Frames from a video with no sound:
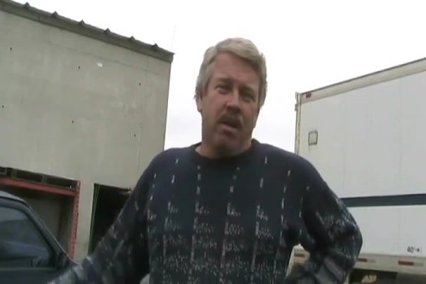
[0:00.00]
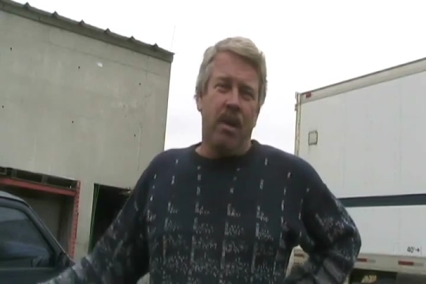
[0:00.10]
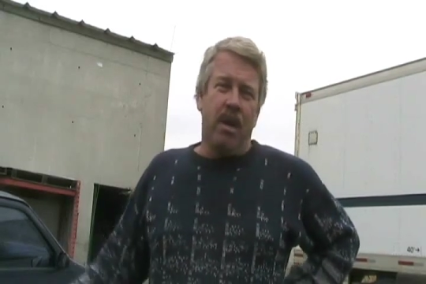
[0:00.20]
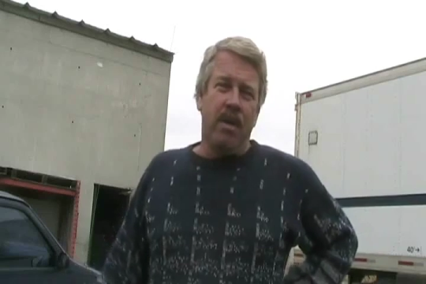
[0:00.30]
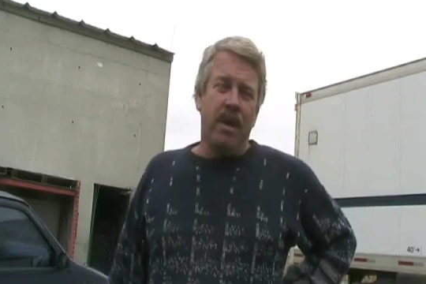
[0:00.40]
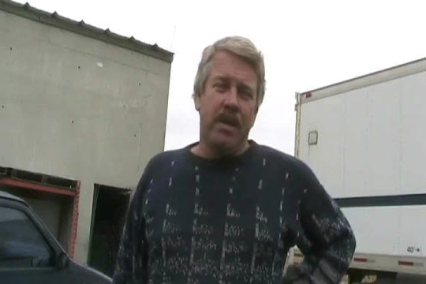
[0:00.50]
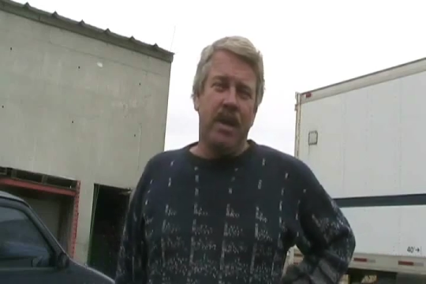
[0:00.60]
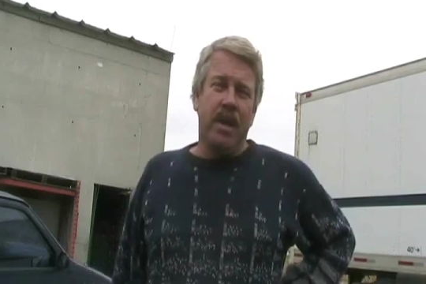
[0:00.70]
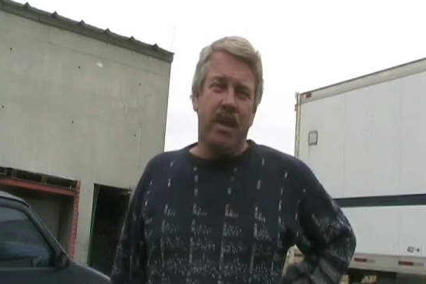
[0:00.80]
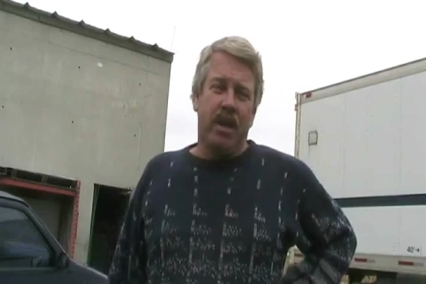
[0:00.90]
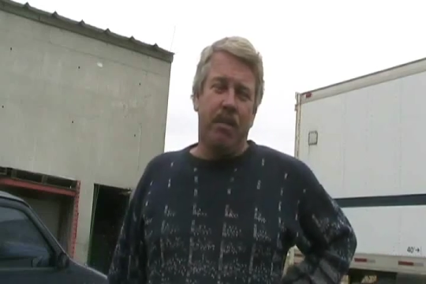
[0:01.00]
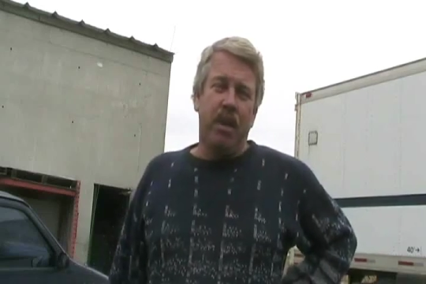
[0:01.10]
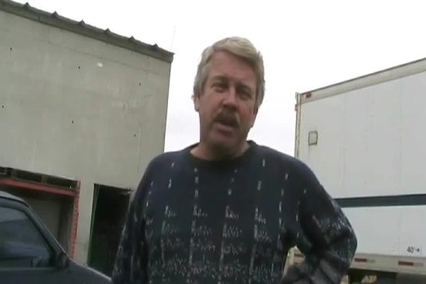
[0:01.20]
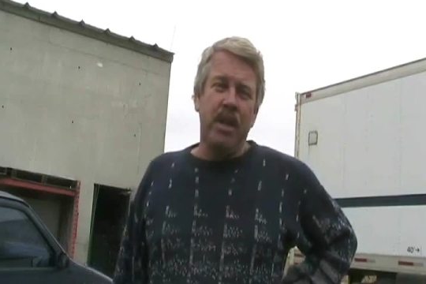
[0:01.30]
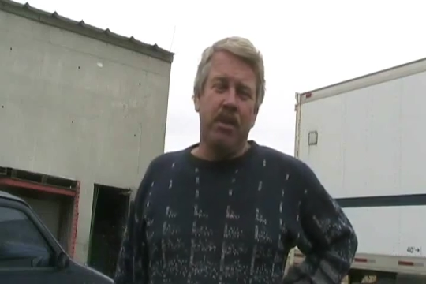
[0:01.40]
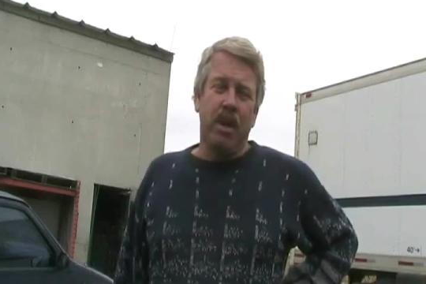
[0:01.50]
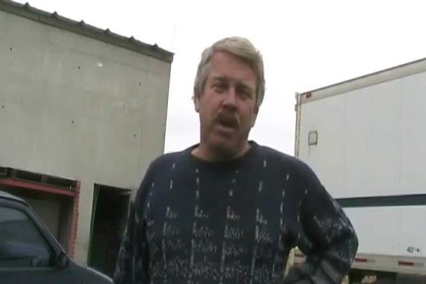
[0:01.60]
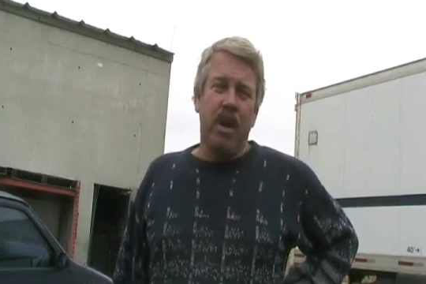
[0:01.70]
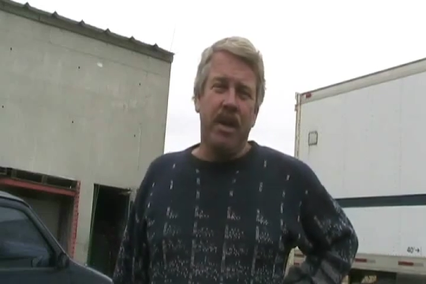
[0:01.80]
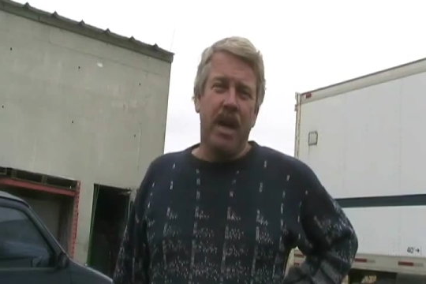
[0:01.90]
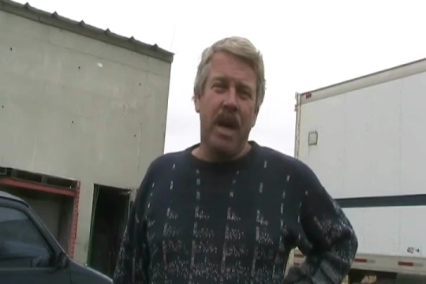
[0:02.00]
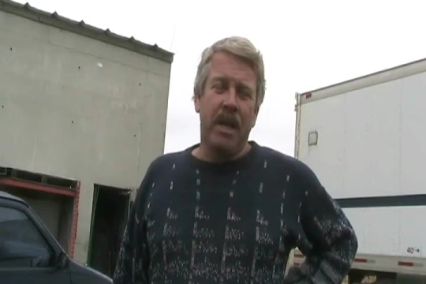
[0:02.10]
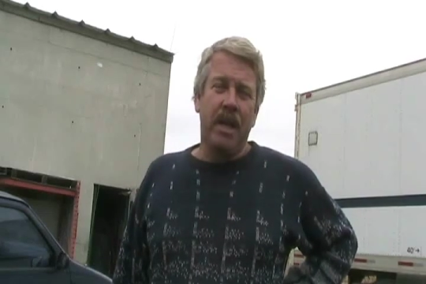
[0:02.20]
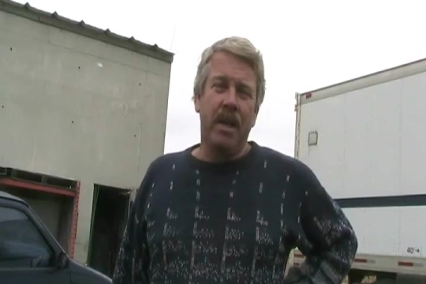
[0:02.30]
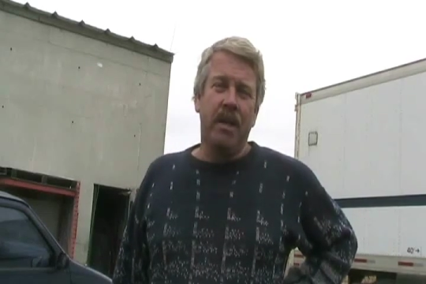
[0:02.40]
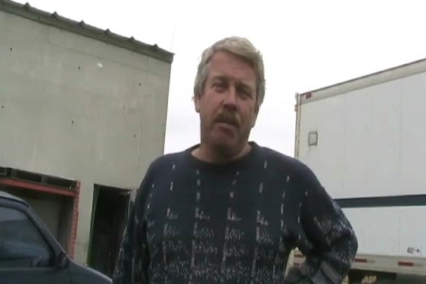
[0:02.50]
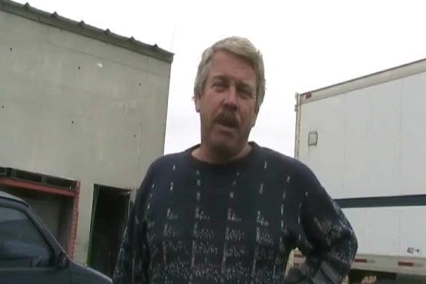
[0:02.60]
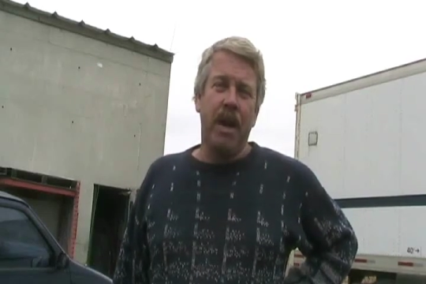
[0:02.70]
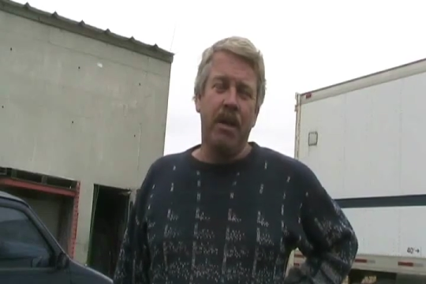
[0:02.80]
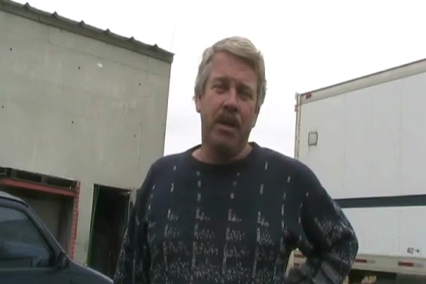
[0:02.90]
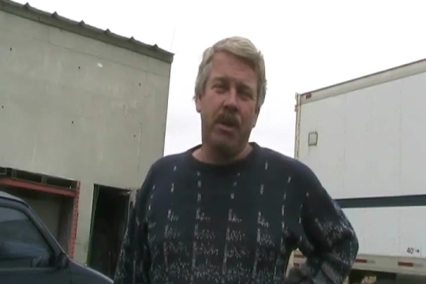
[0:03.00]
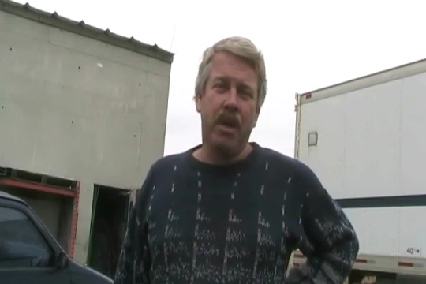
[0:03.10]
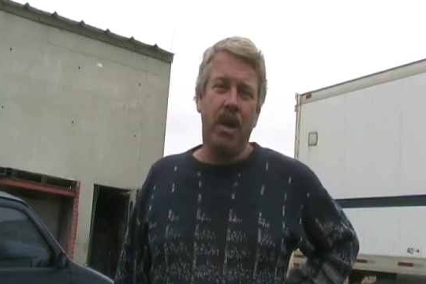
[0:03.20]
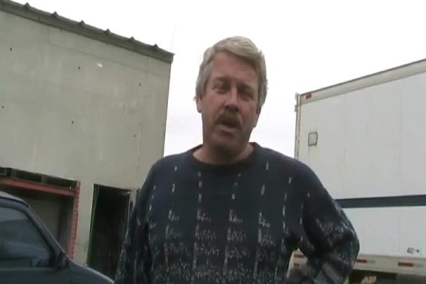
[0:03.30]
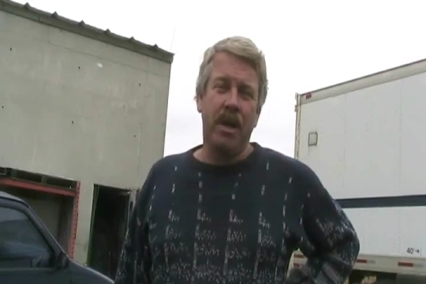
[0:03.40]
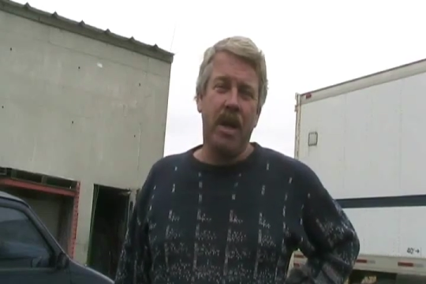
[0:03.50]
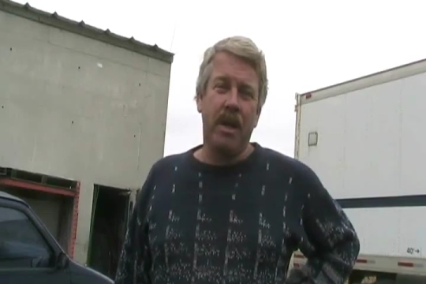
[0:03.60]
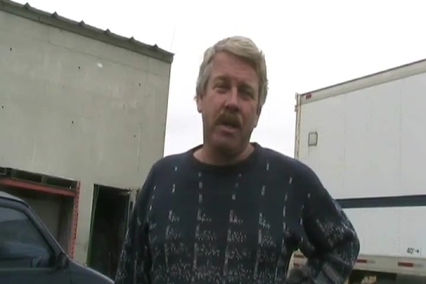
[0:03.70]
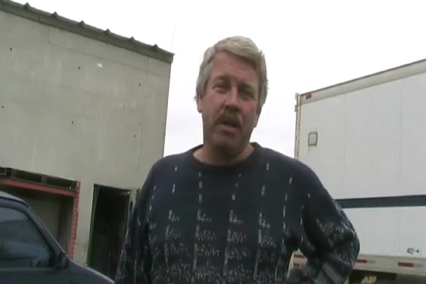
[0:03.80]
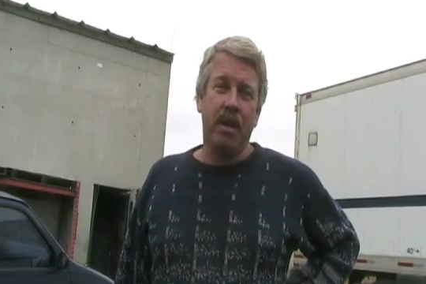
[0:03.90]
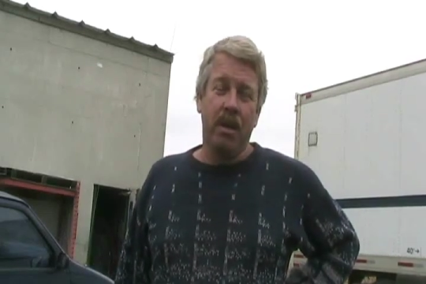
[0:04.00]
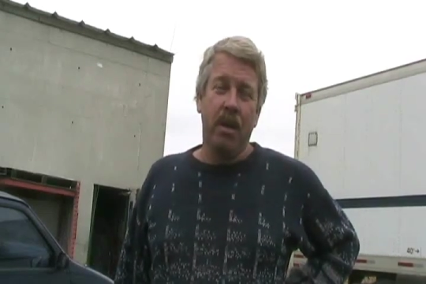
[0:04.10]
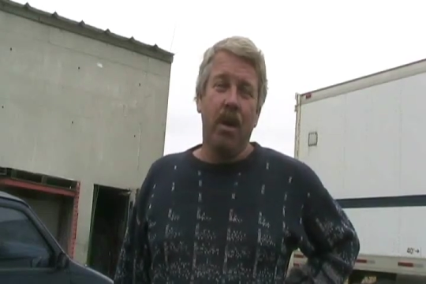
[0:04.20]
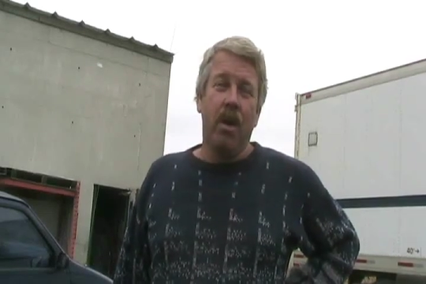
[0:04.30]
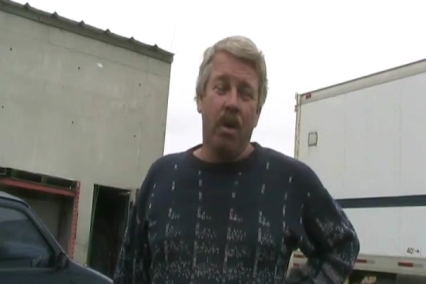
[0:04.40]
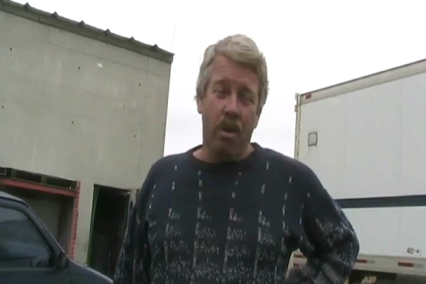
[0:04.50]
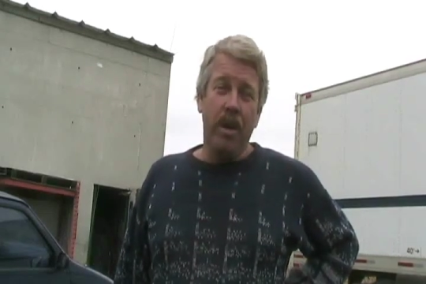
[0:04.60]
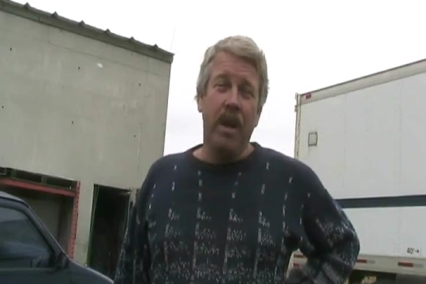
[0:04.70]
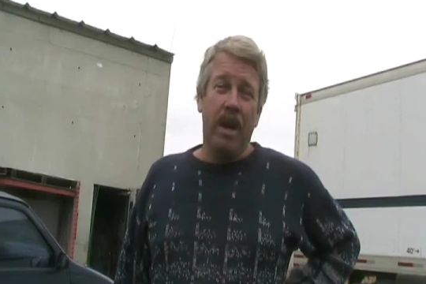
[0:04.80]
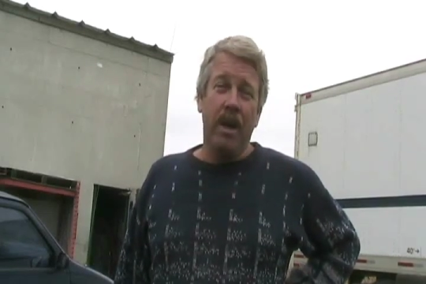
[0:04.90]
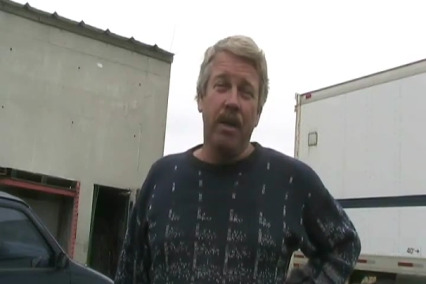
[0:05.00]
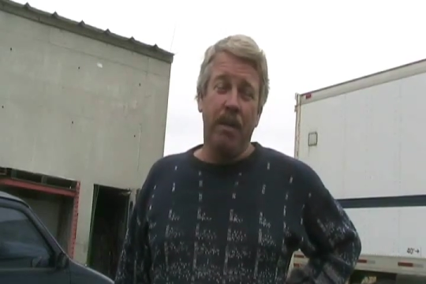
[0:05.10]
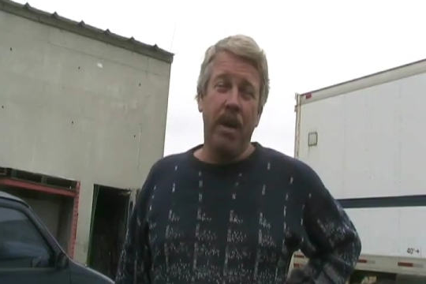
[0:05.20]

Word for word: Well, and they said the police were contacted and the parents were contacted. Oh yeah, the